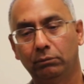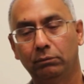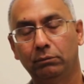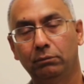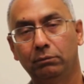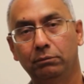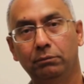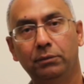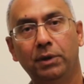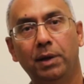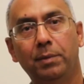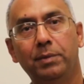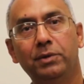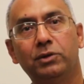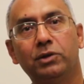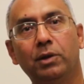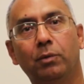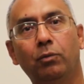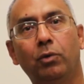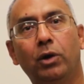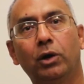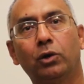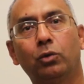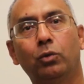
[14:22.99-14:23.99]
may be
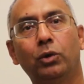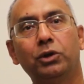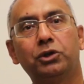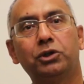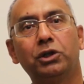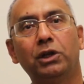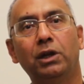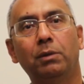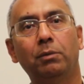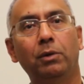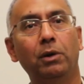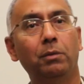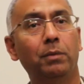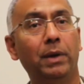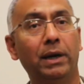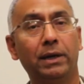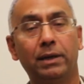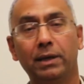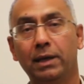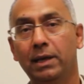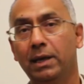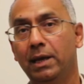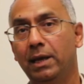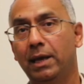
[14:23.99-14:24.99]
somewhat questionable,
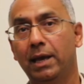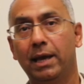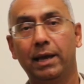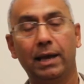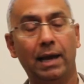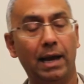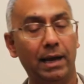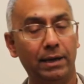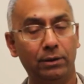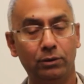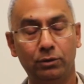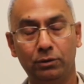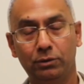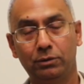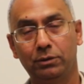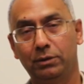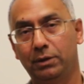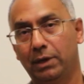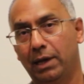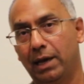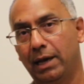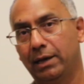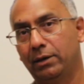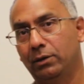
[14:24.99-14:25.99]
but I
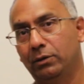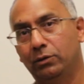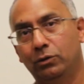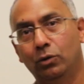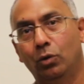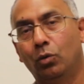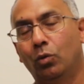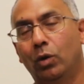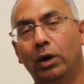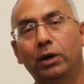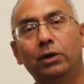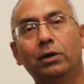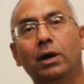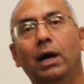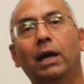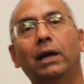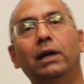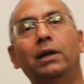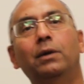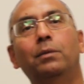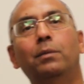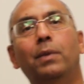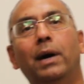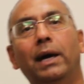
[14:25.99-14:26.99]
don't want to
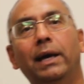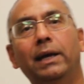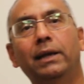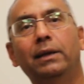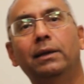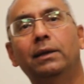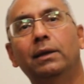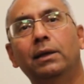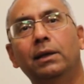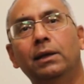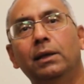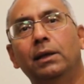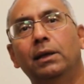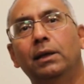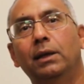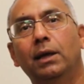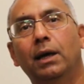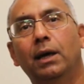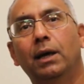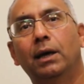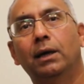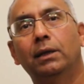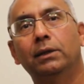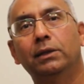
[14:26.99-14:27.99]
undermine
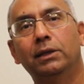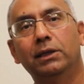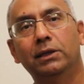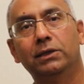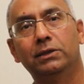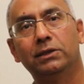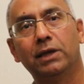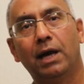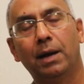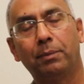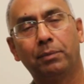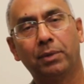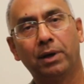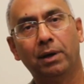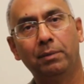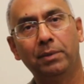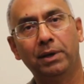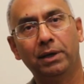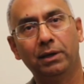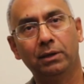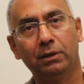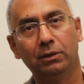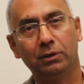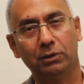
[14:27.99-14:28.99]
these
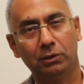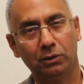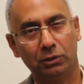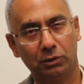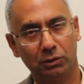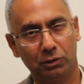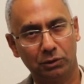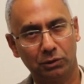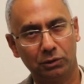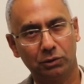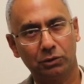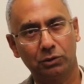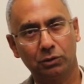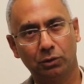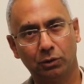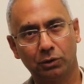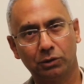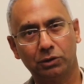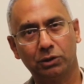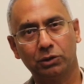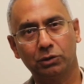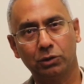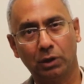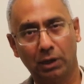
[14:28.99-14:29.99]
upcoming
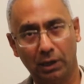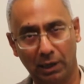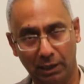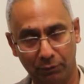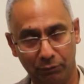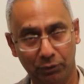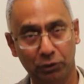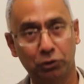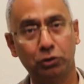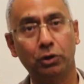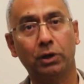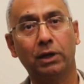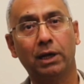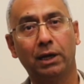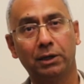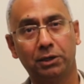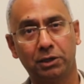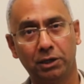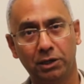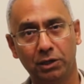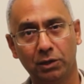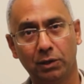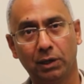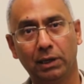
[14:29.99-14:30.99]
sources. We should
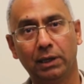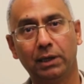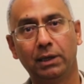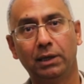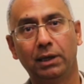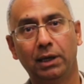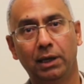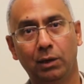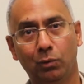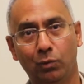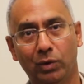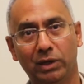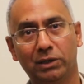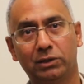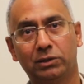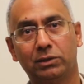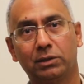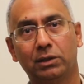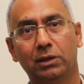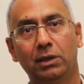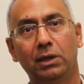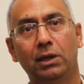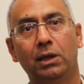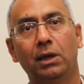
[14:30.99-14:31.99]
continually
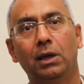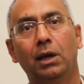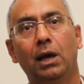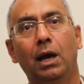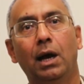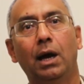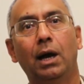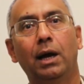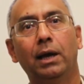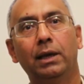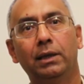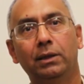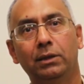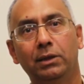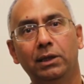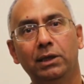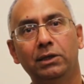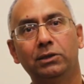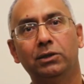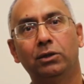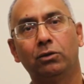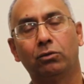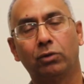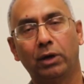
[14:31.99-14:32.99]
invest in
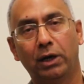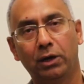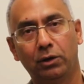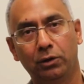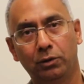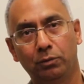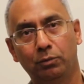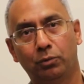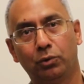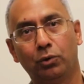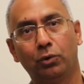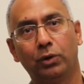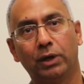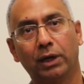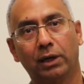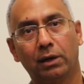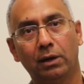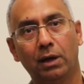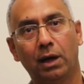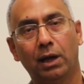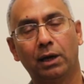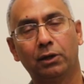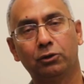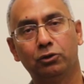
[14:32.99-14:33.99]
these and try to improve
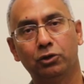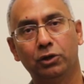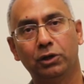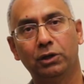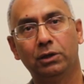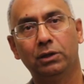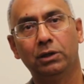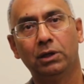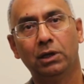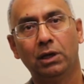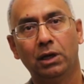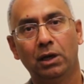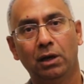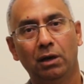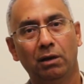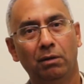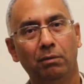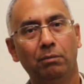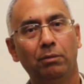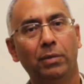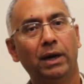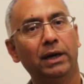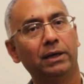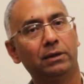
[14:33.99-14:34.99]
technology.
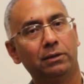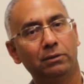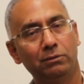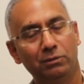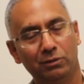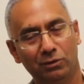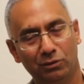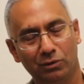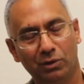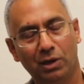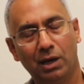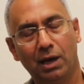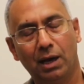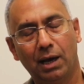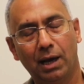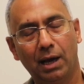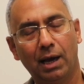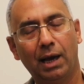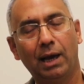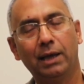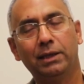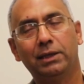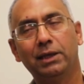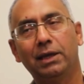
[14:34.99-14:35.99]
But
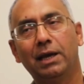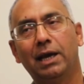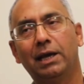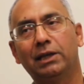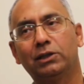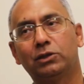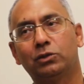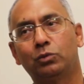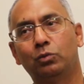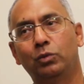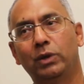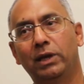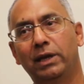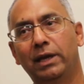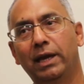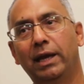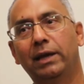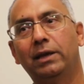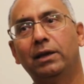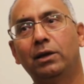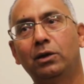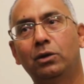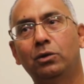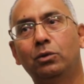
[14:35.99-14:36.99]
I think as we
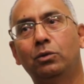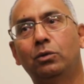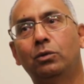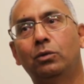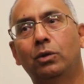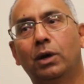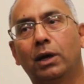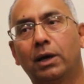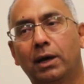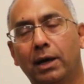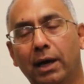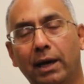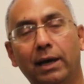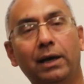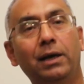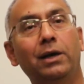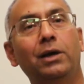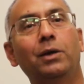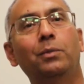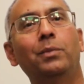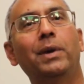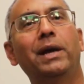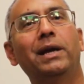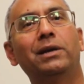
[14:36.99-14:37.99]
get into
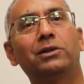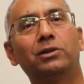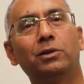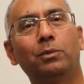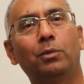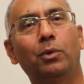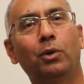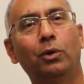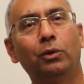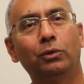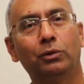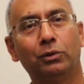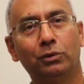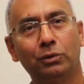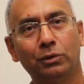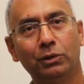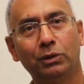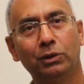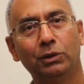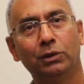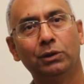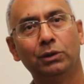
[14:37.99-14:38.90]
current debates about